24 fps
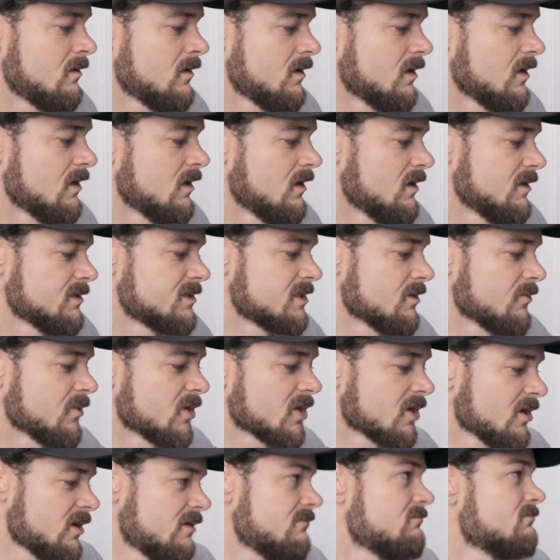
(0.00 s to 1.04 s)
So
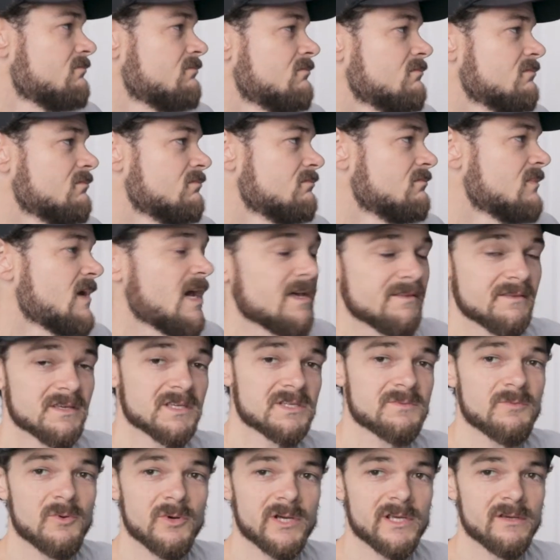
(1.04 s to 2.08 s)
we're good. At
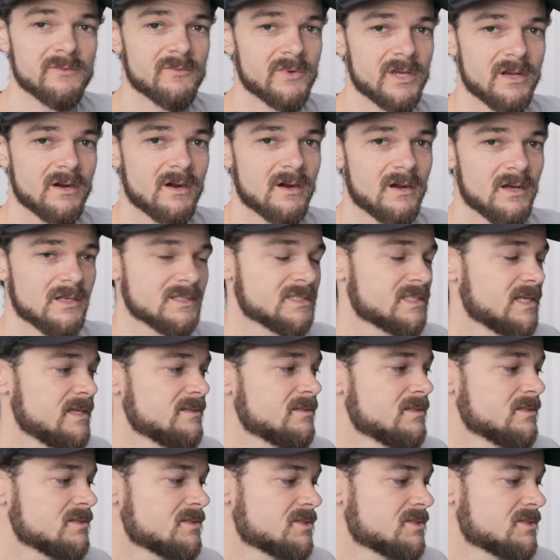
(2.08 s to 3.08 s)
this point, we are all set to